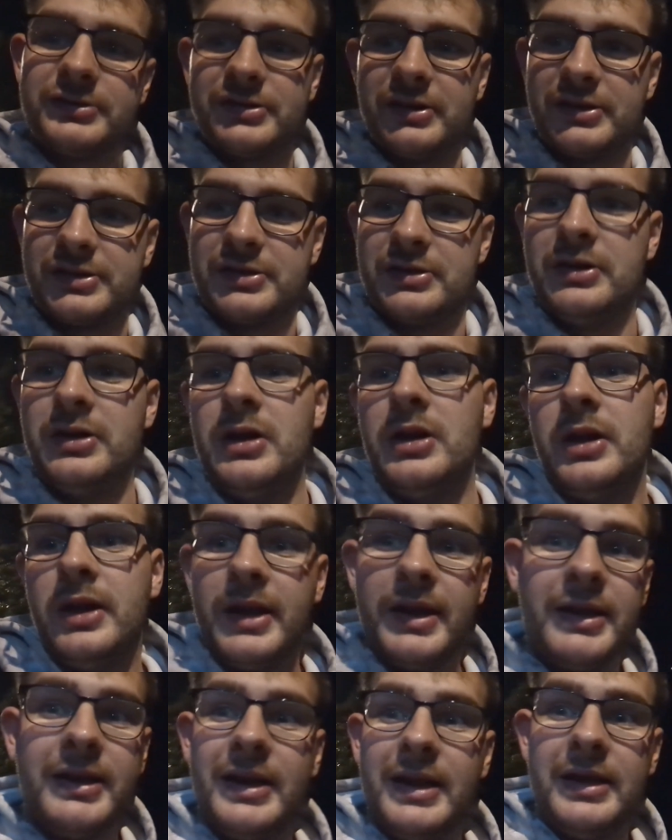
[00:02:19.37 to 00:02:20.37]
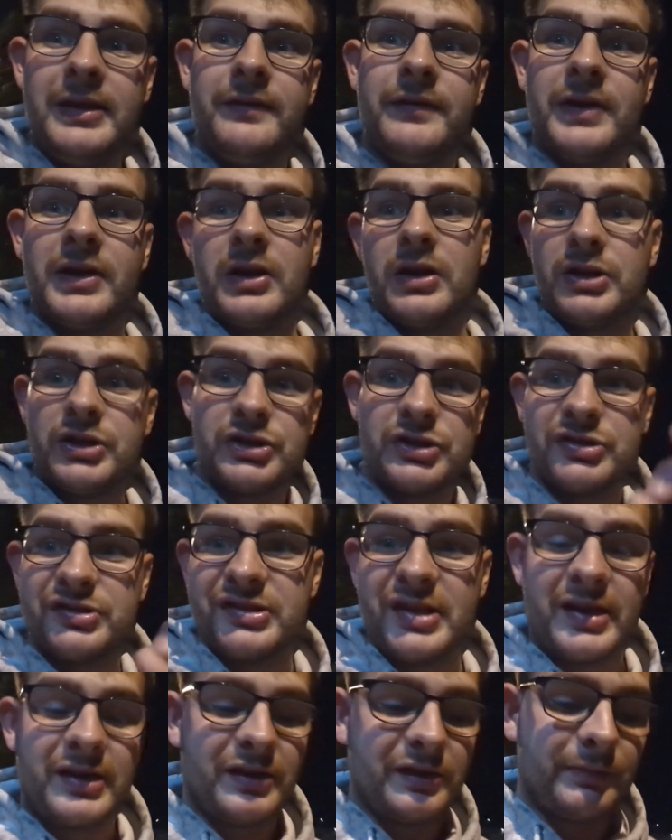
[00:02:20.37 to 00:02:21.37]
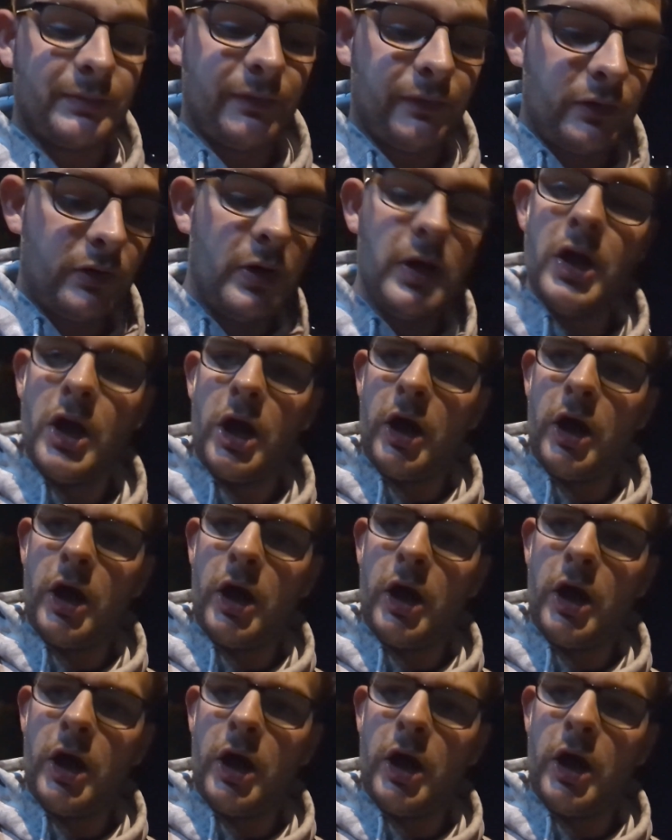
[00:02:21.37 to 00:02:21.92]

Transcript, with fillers: station and it leaving like just seconds before.